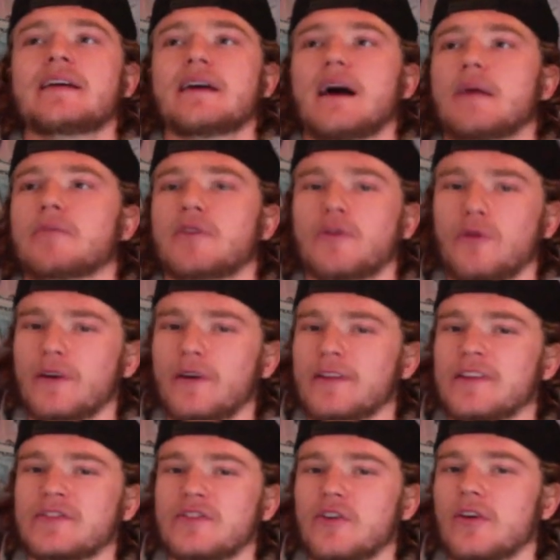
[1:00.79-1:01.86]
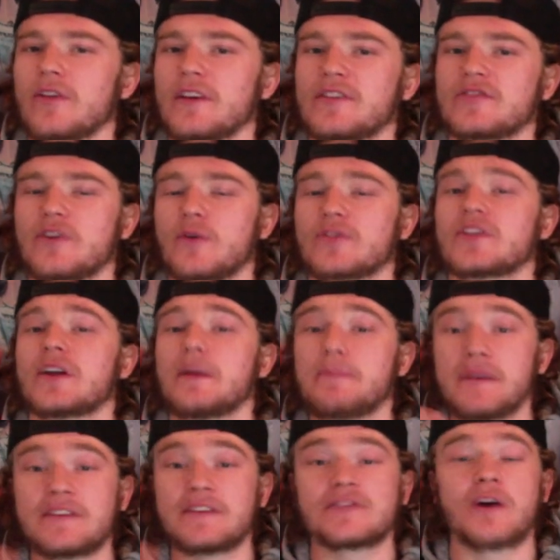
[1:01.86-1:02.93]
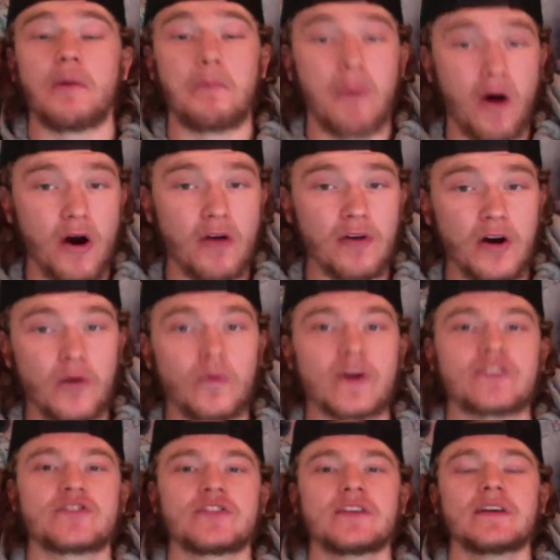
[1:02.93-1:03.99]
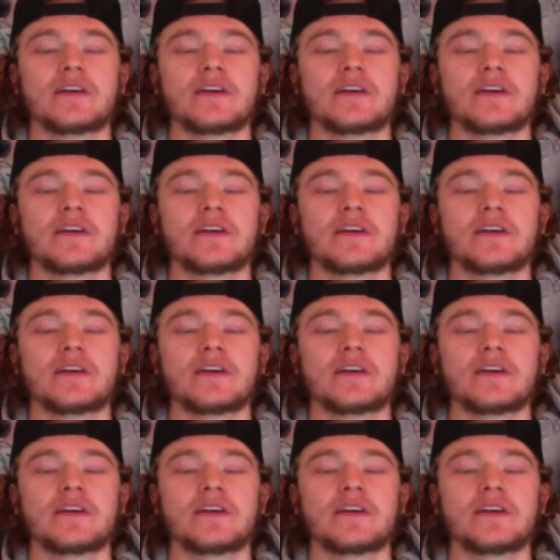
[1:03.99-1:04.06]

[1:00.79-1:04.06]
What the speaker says: I'm recording this early, so it's going to be tomorrow, which